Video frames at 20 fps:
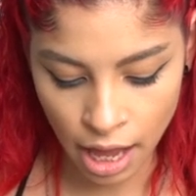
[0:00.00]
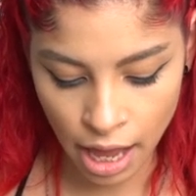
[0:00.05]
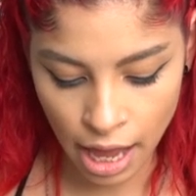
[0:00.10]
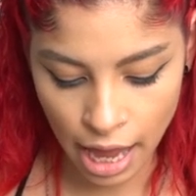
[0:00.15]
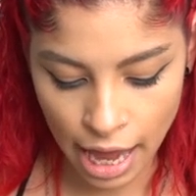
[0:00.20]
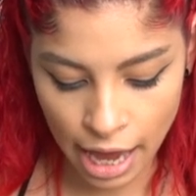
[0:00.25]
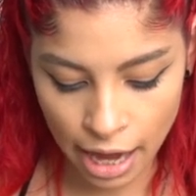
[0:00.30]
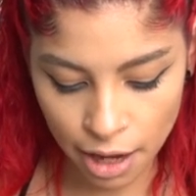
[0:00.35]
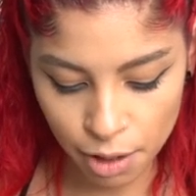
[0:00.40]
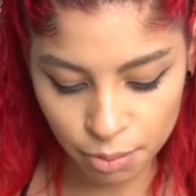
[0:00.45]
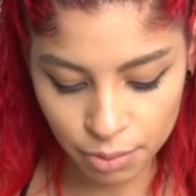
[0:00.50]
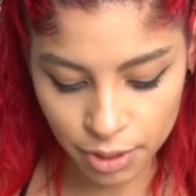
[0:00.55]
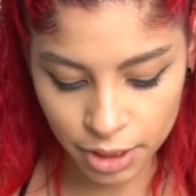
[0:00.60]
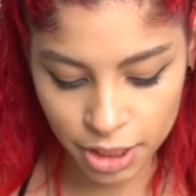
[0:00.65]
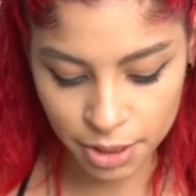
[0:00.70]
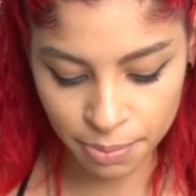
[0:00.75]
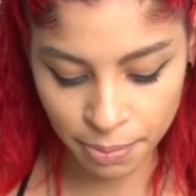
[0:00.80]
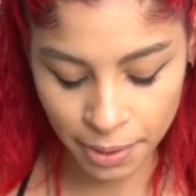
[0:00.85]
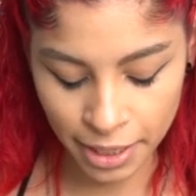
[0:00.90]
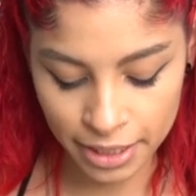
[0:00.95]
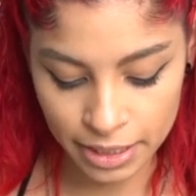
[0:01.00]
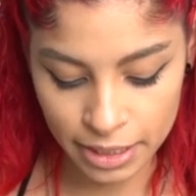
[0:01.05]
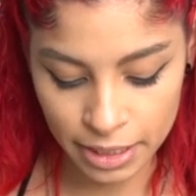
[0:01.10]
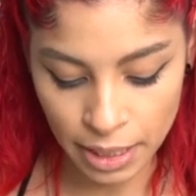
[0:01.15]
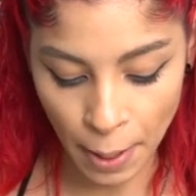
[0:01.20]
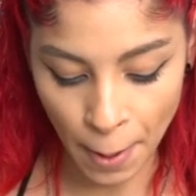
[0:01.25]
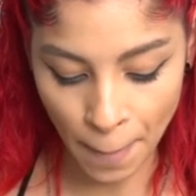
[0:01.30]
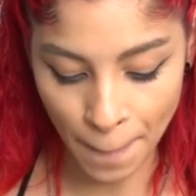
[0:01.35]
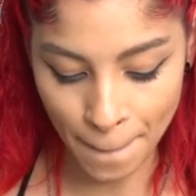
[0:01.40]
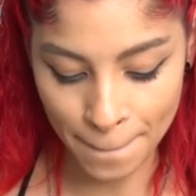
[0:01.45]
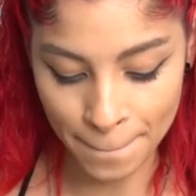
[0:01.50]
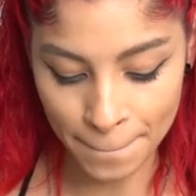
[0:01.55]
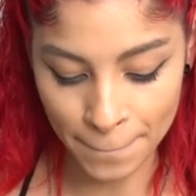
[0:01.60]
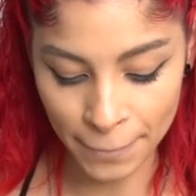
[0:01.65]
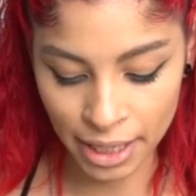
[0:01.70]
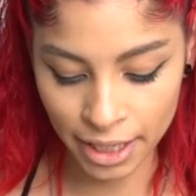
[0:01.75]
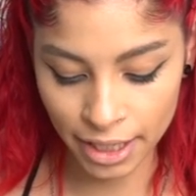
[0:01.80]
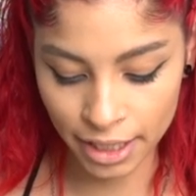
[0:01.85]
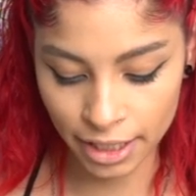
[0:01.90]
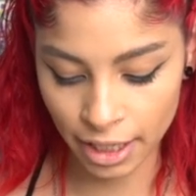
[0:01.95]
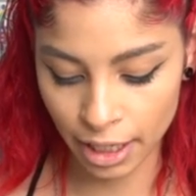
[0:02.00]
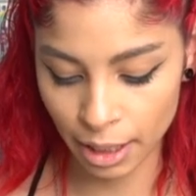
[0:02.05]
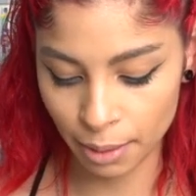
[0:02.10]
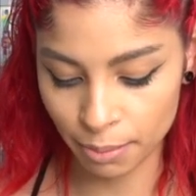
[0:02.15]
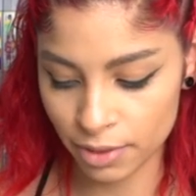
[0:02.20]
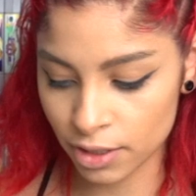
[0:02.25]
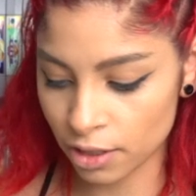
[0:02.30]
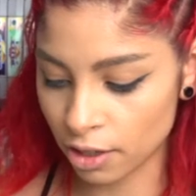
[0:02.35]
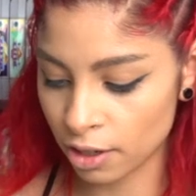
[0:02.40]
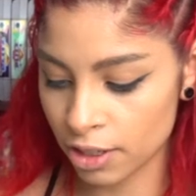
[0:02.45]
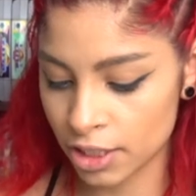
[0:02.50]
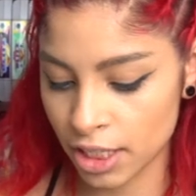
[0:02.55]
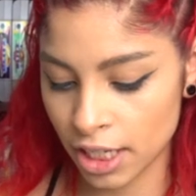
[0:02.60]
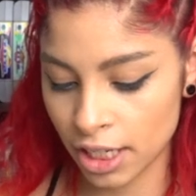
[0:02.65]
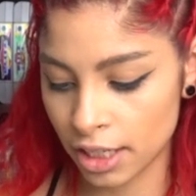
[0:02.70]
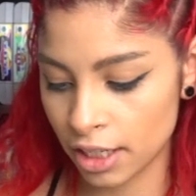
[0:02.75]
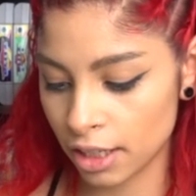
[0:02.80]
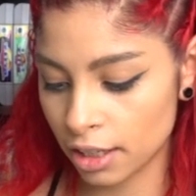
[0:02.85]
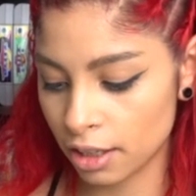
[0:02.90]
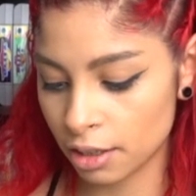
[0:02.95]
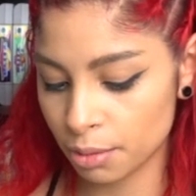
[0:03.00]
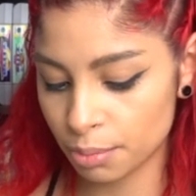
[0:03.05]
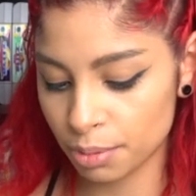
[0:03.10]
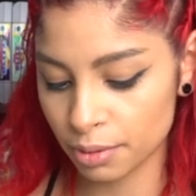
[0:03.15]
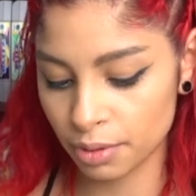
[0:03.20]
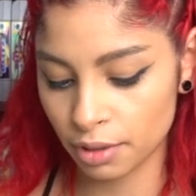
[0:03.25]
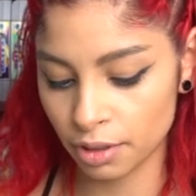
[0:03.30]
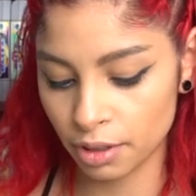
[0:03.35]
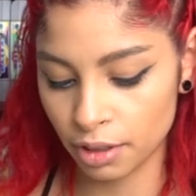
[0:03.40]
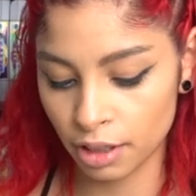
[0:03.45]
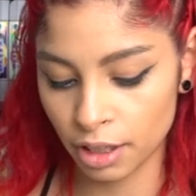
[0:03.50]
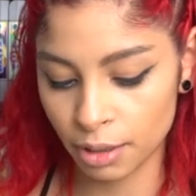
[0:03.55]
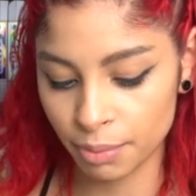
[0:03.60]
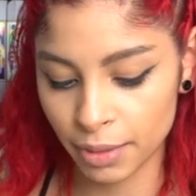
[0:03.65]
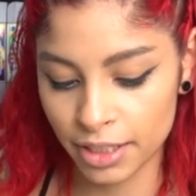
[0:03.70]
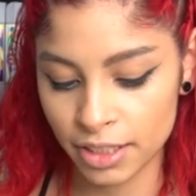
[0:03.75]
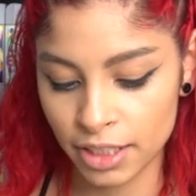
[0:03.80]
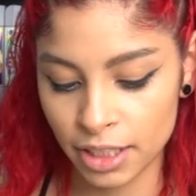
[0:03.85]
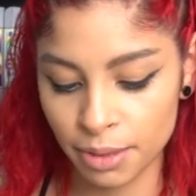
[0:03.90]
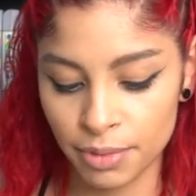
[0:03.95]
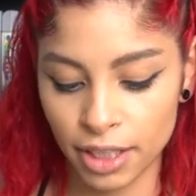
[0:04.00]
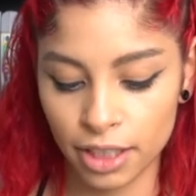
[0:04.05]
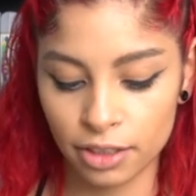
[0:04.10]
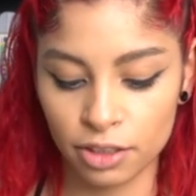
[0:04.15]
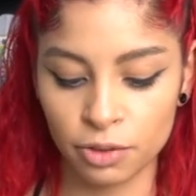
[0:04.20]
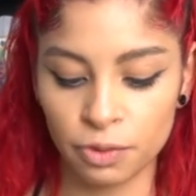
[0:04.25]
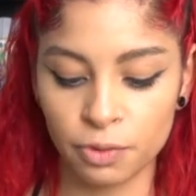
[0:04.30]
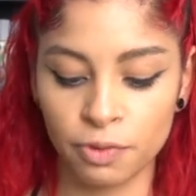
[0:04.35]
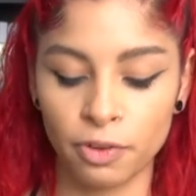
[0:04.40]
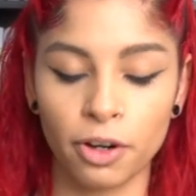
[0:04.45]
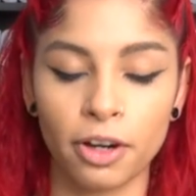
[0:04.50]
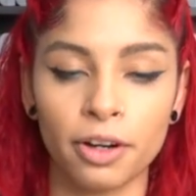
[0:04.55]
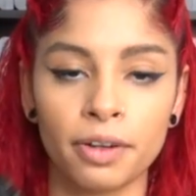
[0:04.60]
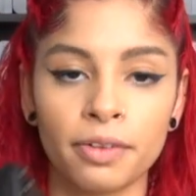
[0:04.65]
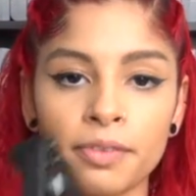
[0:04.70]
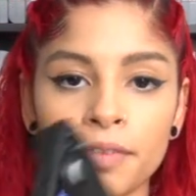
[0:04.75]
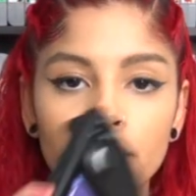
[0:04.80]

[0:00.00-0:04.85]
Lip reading: how much space my games are taking up on my Steam Deck so far.